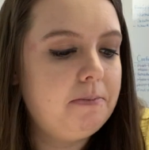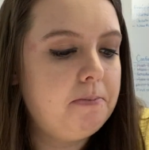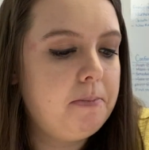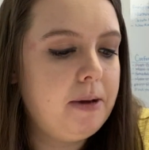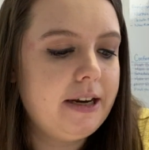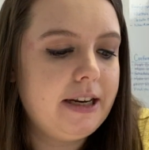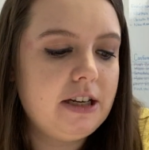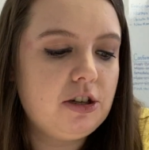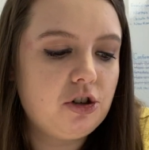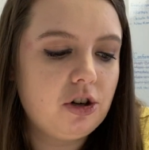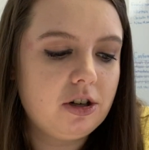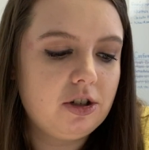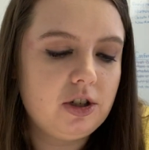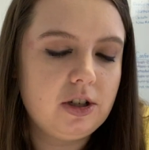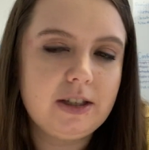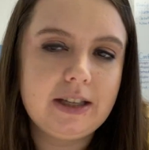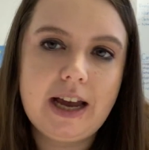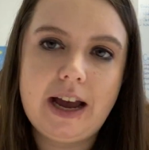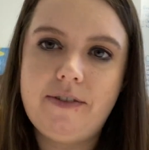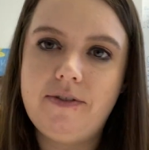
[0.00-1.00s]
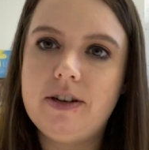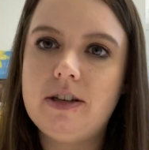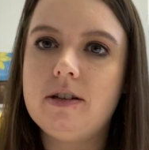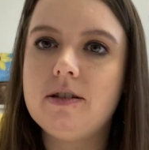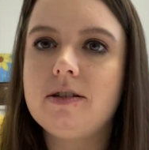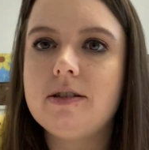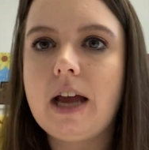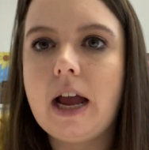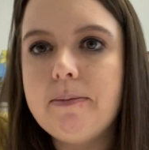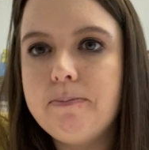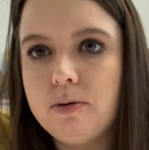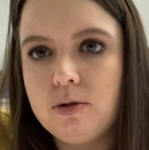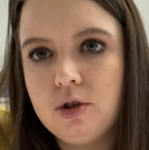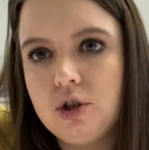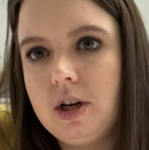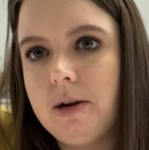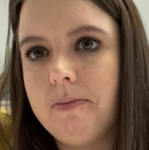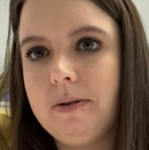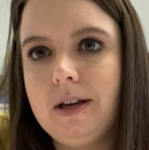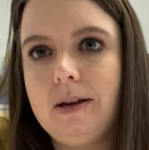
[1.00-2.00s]
Many churches have a
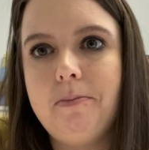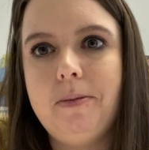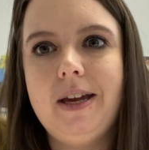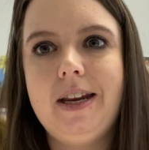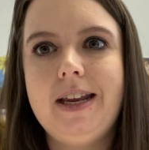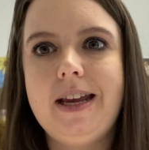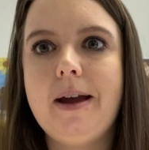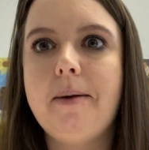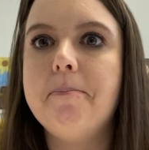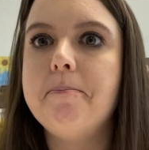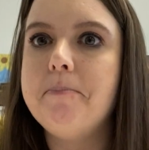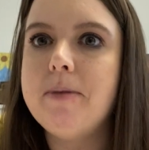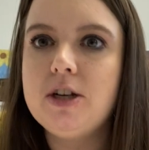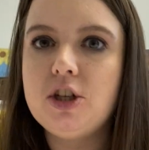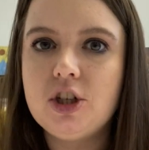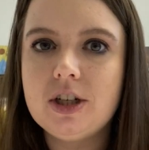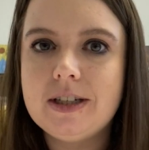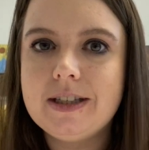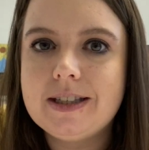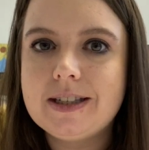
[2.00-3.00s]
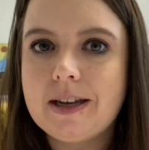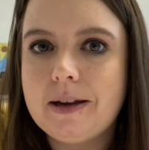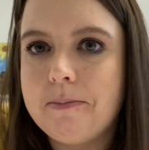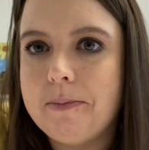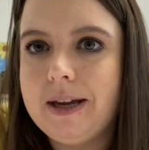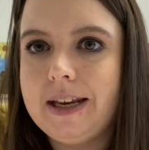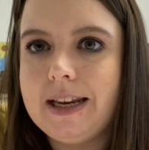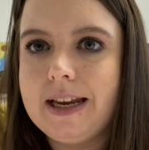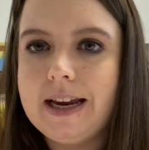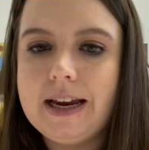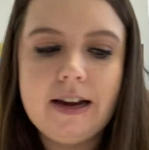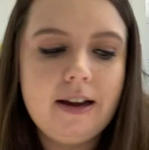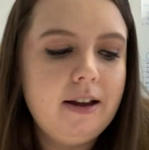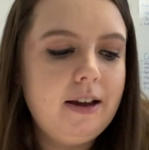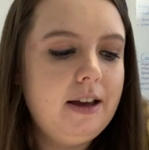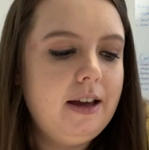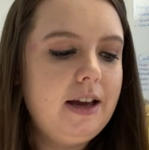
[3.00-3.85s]
discipleship committee, a missions committee,